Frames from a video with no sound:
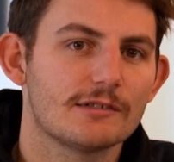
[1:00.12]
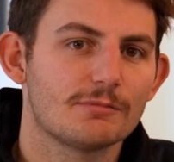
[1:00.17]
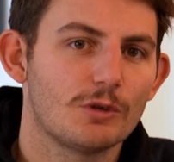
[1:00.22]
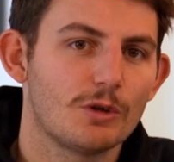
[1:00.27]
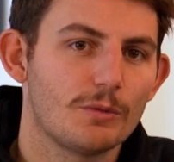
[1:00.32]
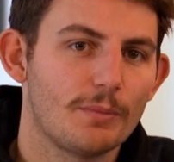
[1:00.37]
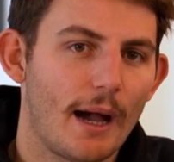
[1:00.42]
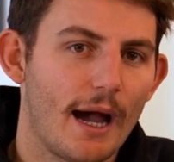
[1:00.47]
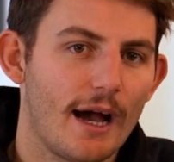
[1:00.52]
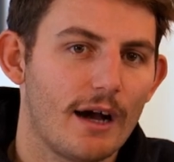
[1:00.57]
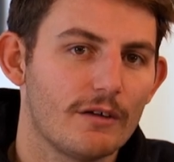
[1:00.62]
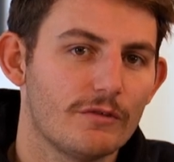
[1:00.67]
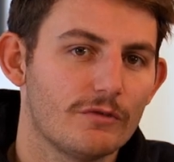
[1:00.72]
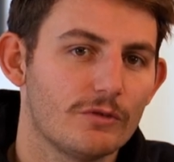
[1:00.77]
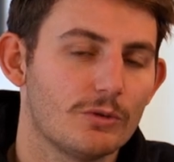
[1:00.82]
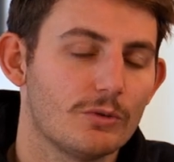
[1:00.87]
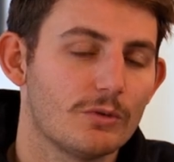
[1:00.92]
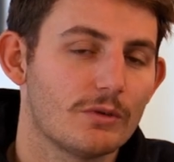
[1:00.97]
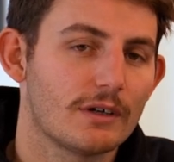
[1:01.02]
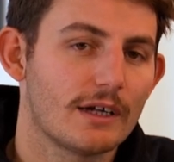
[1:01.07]
is more
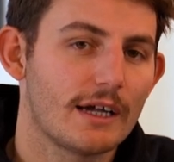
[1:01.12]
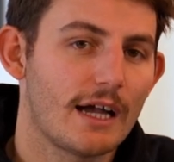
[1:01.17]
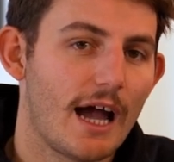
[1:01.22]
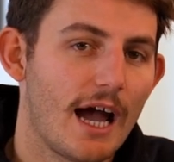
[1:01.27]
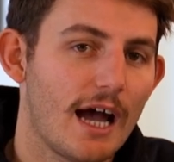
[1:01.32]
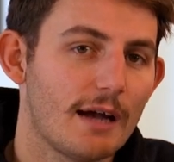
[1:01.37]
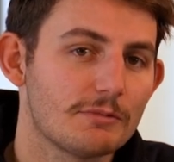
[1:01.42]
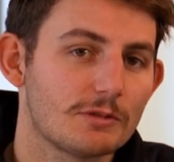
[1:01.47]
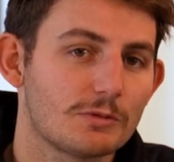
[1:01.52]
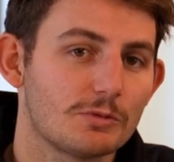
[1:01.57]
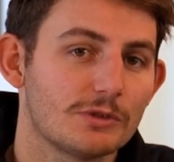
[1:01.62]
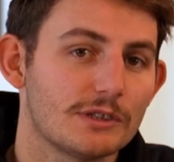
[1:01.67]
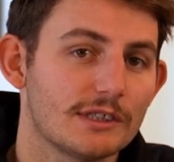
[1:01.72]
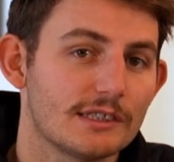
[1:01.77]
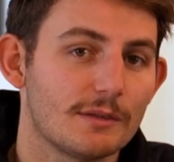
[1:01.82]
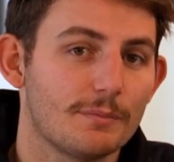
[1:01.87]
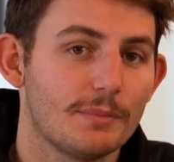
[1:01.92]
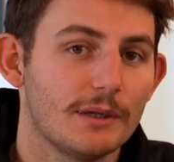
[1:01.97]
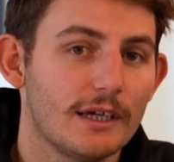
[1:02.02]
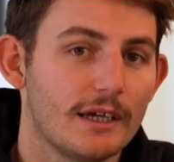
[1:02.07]
powerful. Apps will
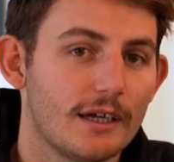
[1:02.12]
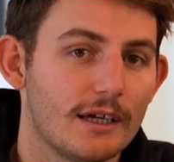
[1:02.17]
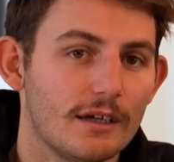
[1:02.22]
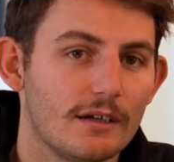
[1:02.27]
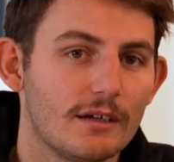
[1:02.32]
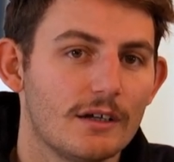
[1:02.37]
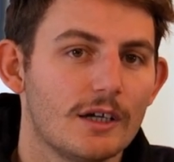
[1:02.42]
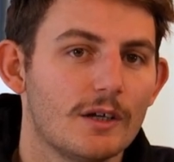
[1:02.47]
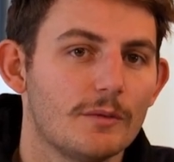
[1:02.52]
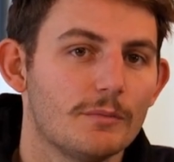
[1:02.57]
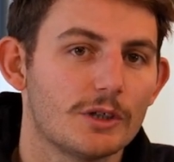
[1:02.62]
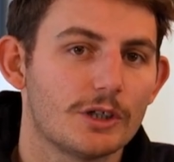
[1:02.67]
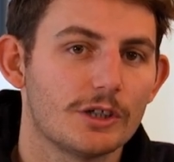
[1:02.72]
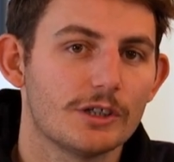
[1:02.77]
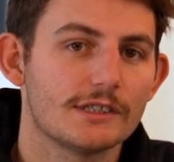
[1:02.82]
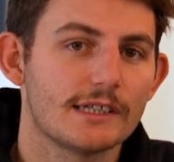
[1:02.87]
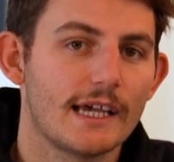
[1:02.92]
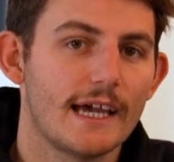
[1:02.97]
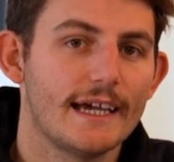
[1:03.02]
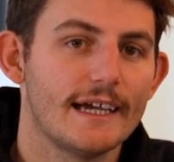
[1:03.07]
disappear
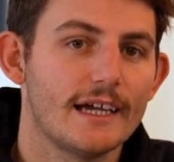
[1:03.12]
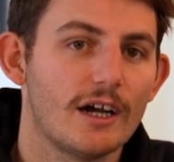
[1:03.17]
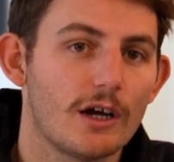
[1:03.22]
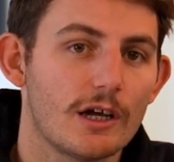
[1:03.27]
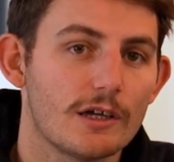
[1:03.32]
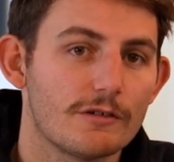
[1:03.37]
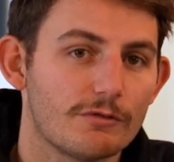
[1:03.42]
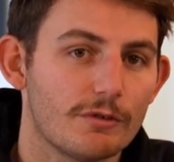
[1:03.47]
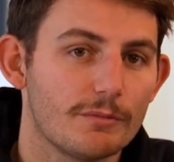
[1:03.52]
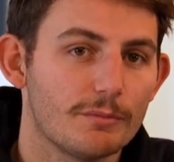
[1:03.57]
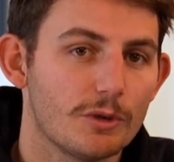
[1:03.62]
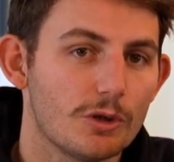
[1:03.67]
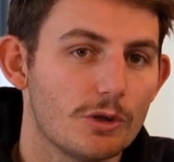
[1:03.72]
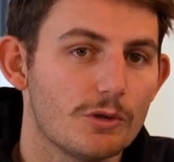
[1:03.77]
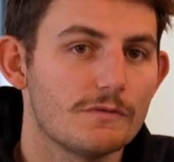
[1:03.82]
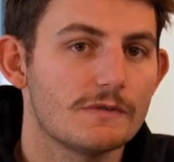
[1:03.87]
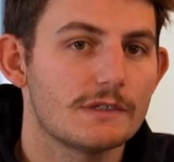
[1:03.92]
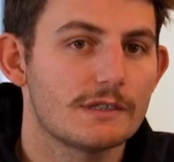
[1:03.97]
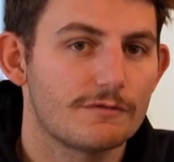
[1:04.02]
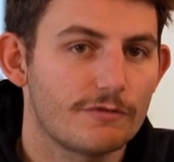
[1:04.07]
because AI
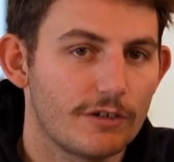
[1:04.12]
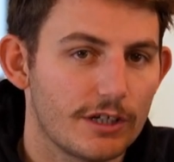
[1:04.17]
removes